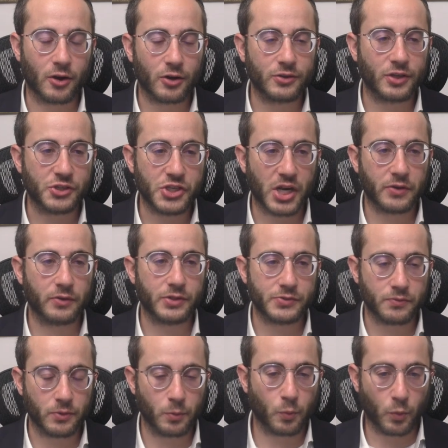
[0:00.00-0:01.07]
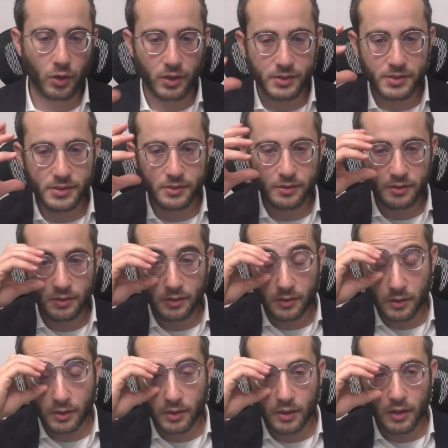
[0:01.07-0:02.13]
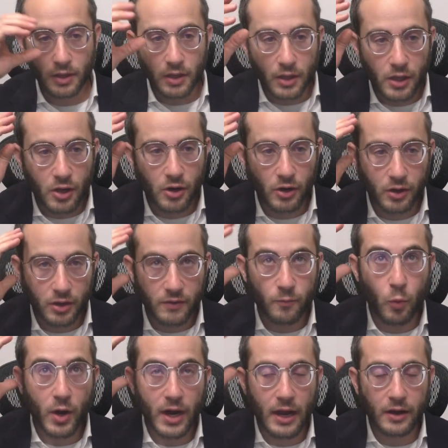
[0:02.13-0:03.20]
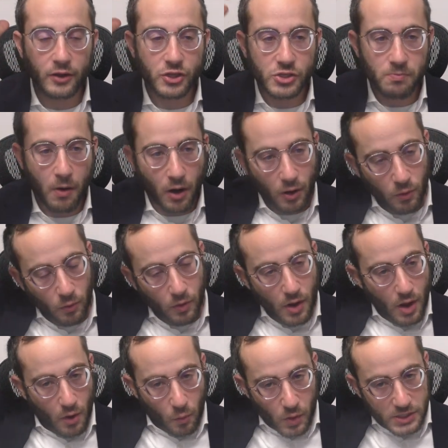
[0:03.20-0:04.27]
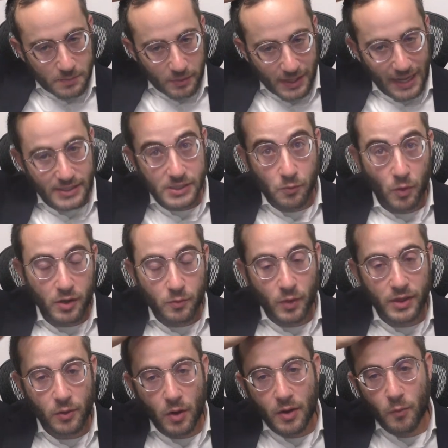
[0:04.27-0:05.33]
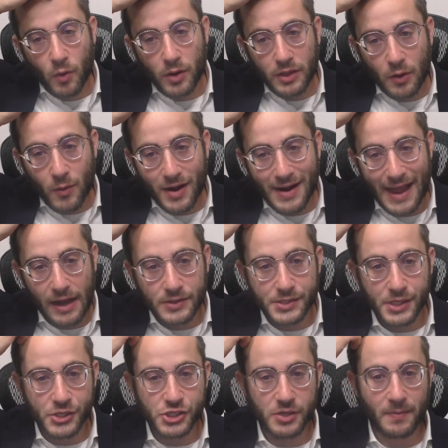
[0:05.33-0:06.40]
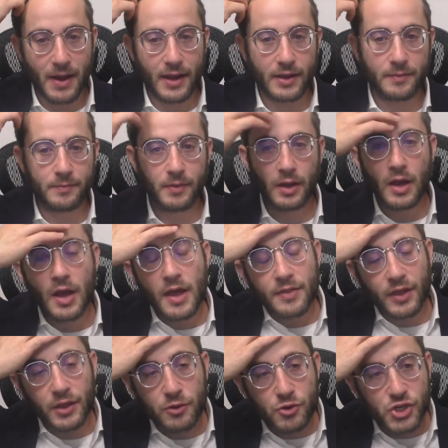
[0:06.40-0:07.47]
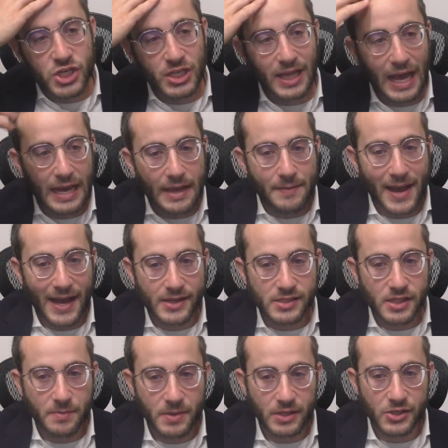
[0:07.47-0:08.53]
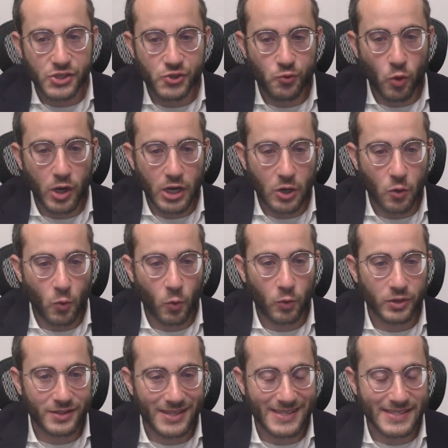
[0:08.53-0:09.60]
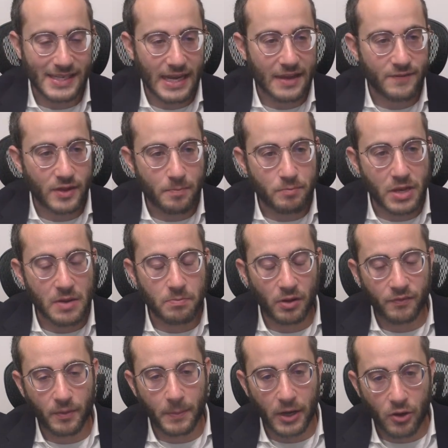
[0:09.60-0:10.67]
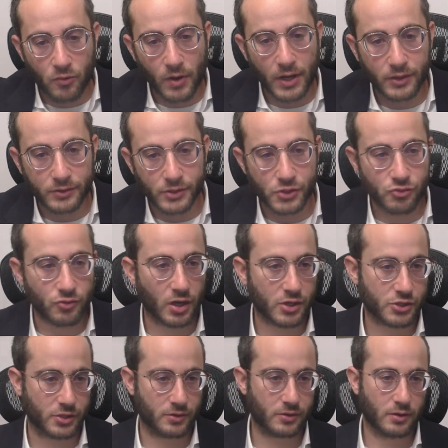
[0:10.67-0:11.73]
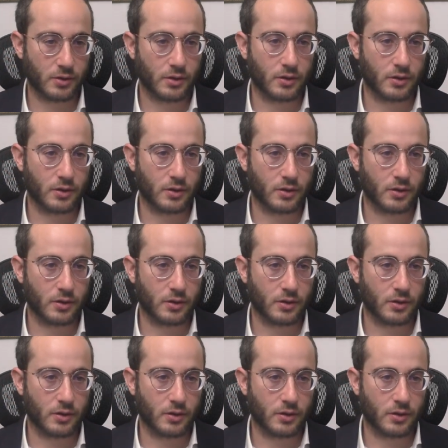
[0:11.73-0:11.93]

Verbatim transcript: heard the general's words, he heard of what HaKadosh Baruch Hu was pronouncing, what, what, they were, what they were announcing in Shamayim, that Yerushalayim has to be destroyed in order to save the people from a greater destruction.